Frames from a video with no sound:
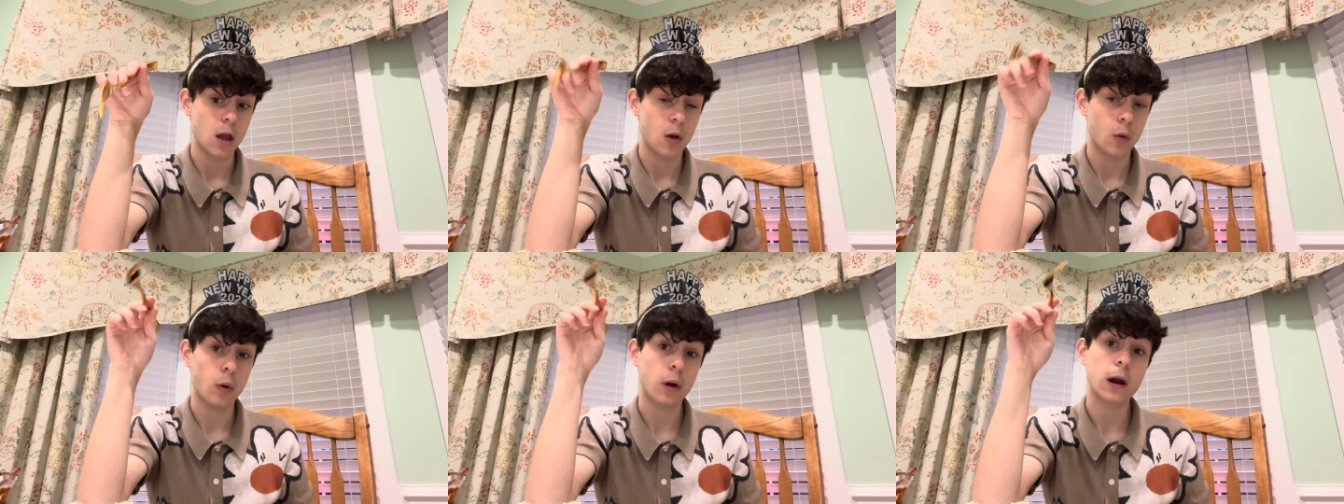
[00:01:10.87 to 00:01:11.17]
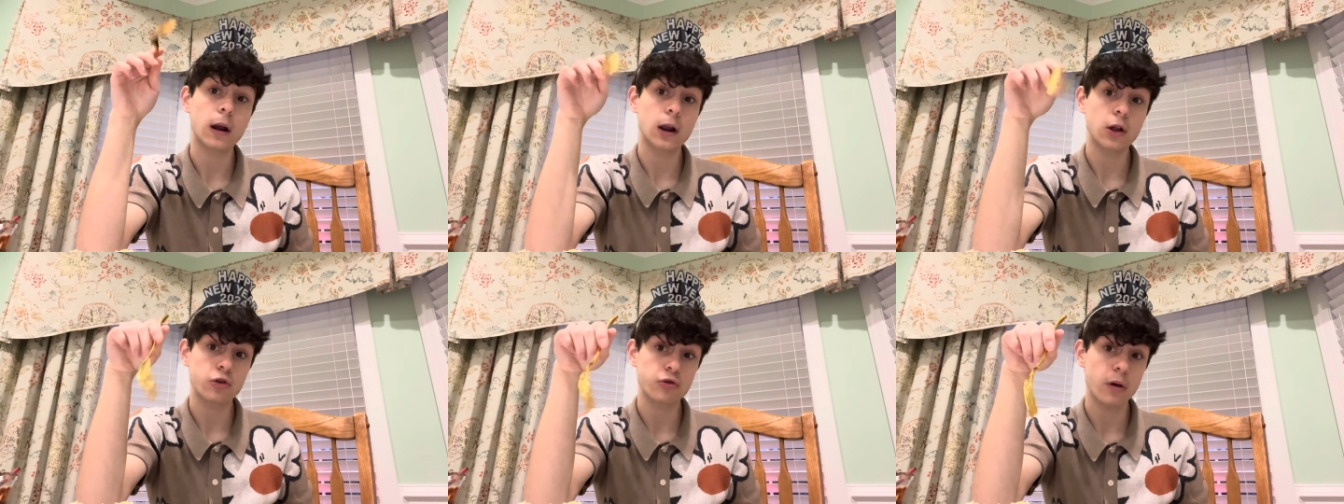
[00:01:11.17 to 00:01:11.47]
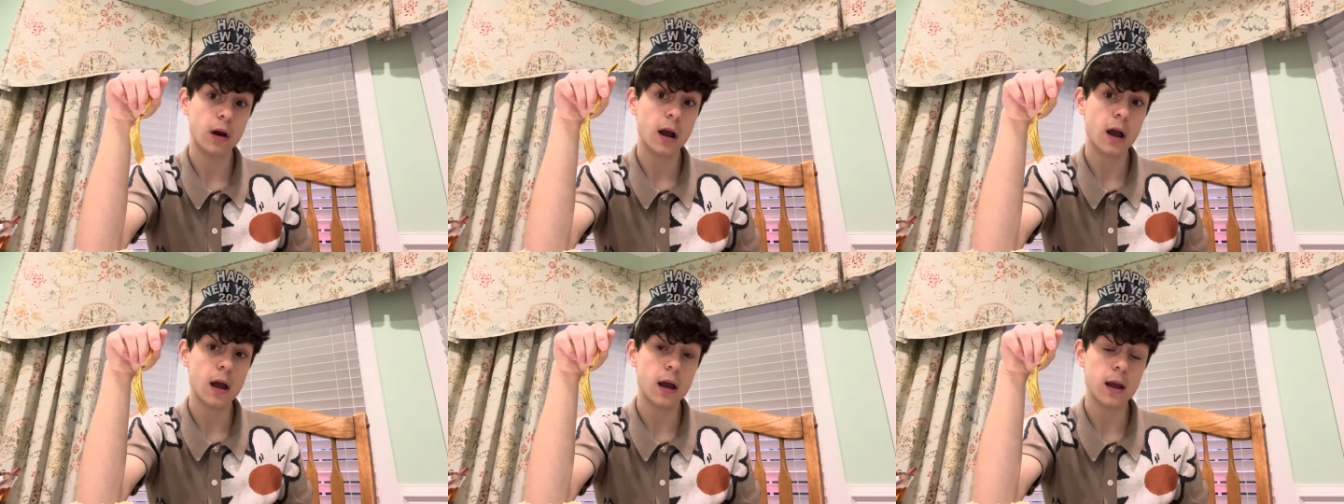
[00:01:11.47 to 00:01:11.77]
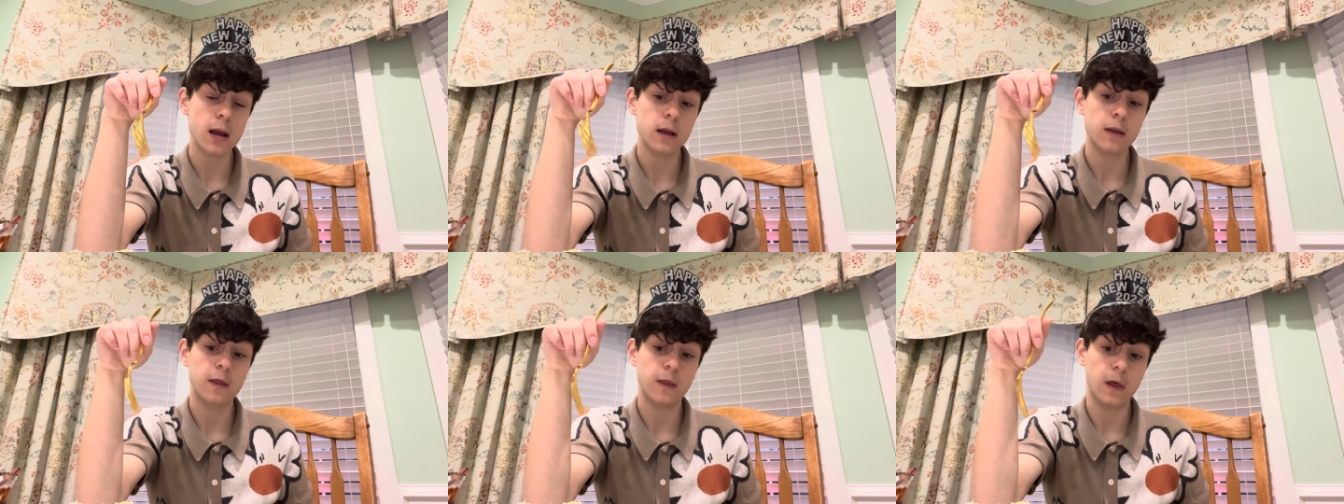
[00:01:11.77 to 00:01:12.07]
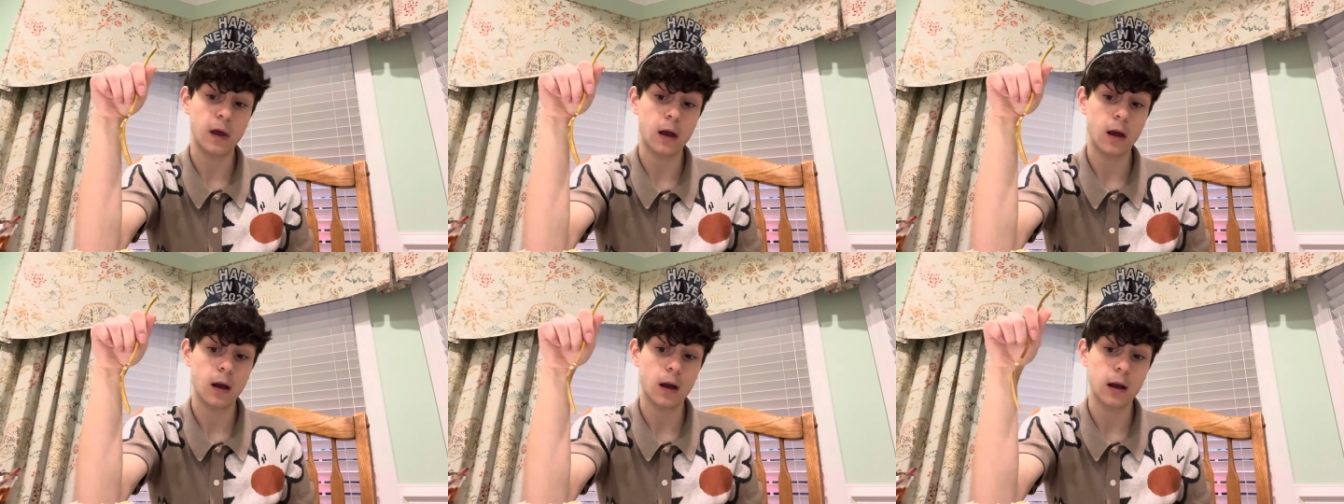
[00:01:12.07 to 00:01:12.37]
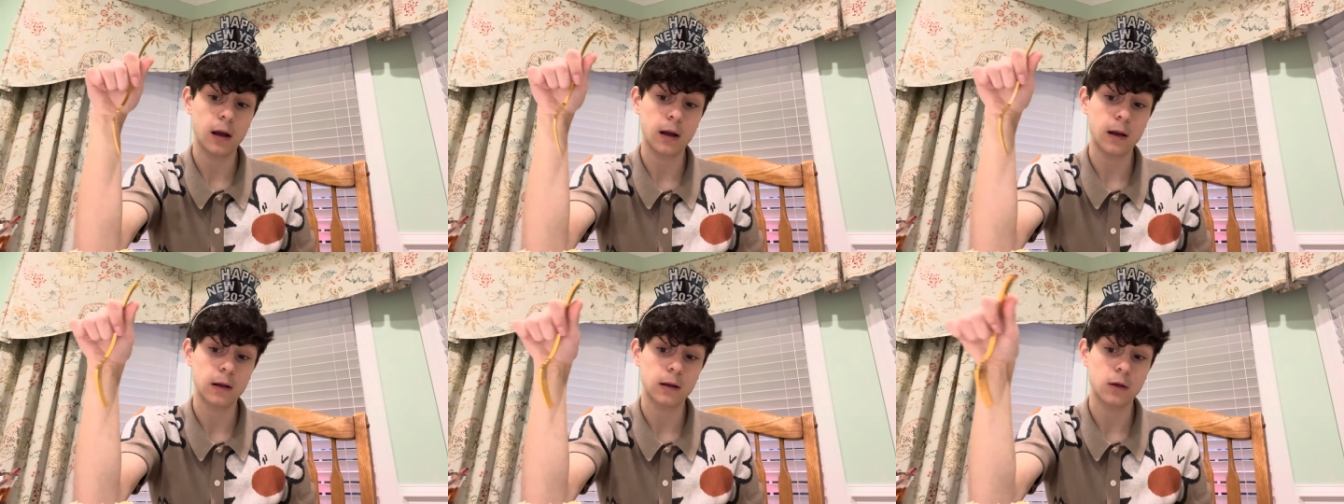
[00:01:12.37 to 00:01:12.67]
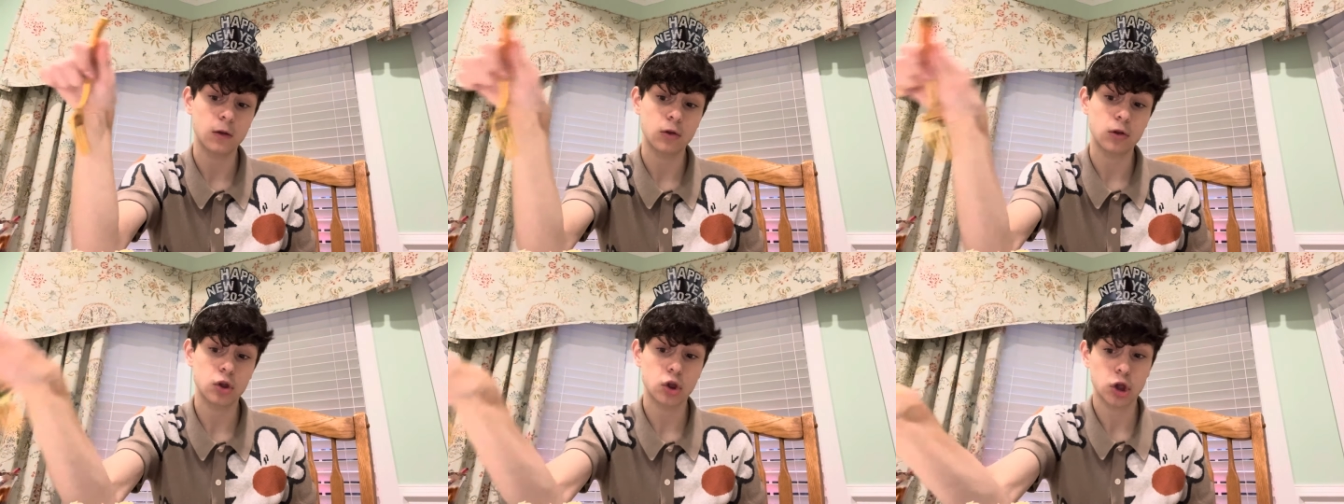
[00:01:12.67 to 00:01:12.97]
We're gonna try the
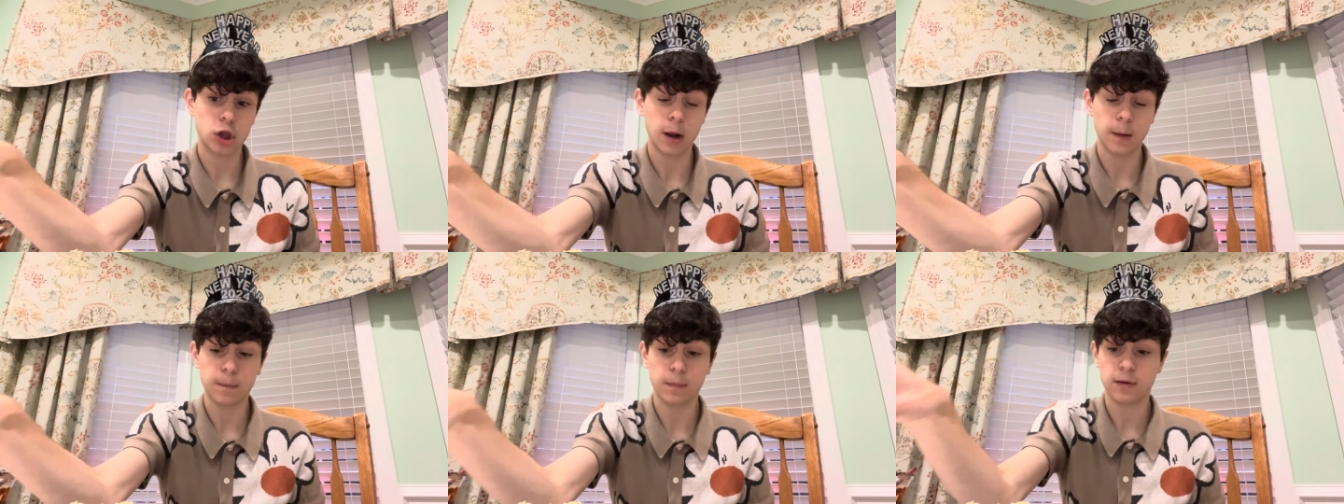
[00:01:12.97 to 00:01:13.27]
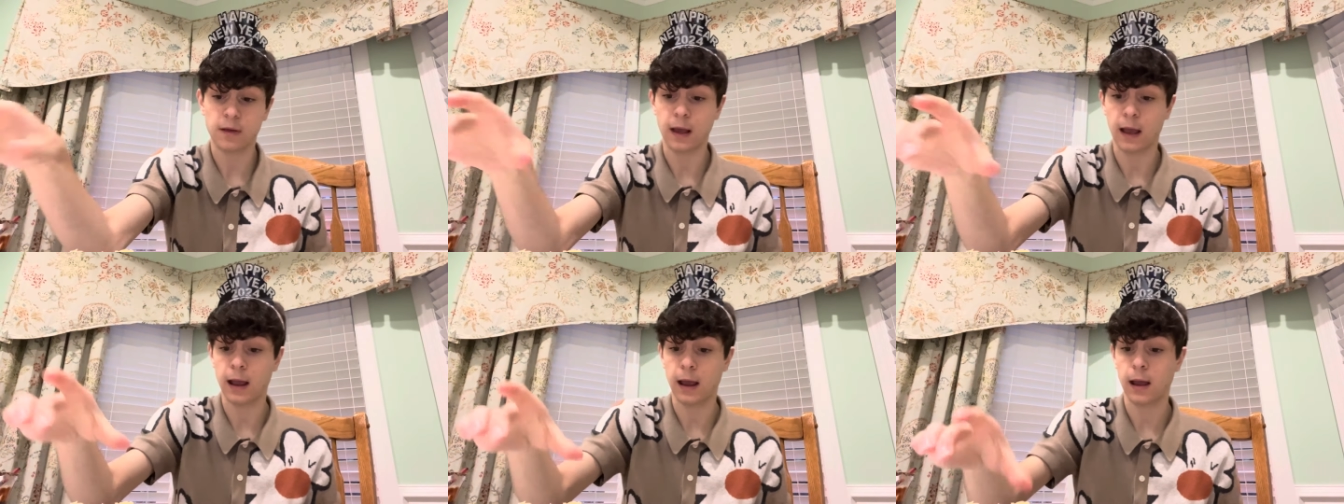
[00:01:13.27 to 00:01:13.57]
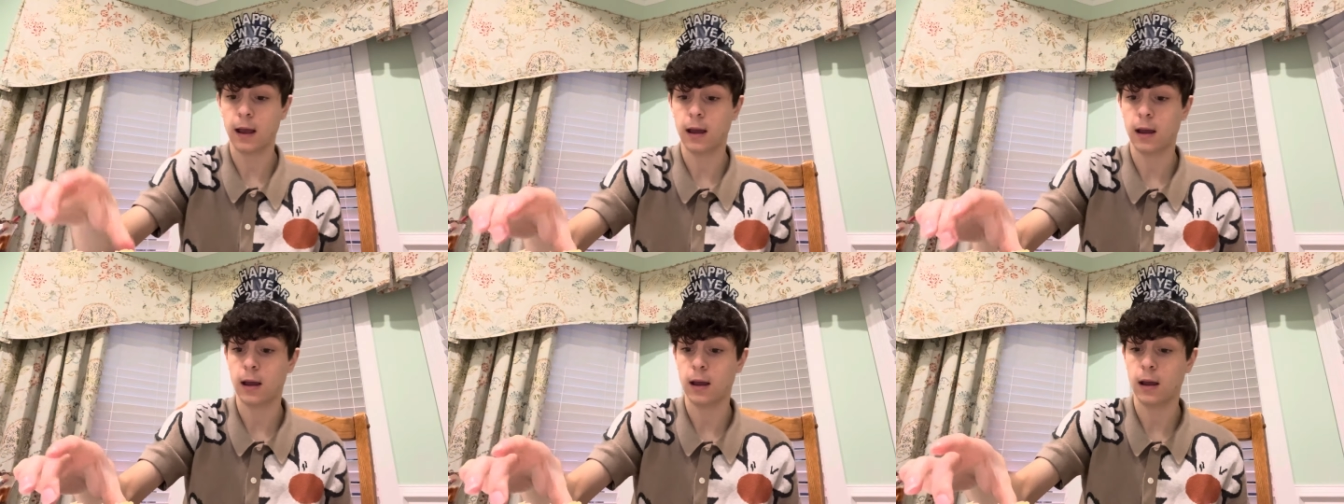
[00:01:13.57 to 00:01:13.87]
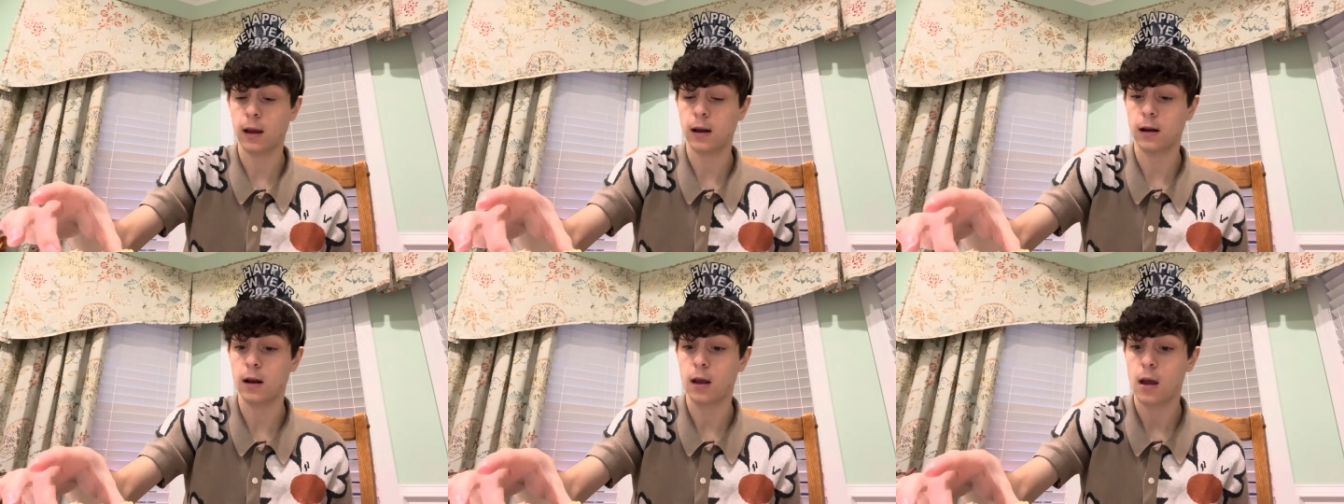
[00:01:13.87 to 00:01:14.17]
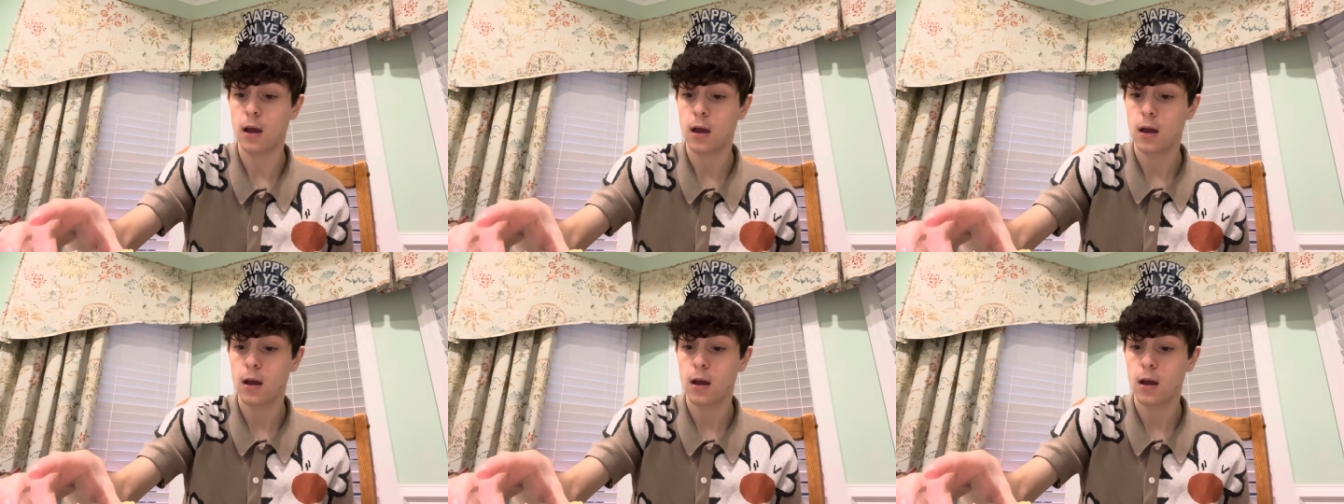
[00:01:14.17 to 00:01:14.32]
chips and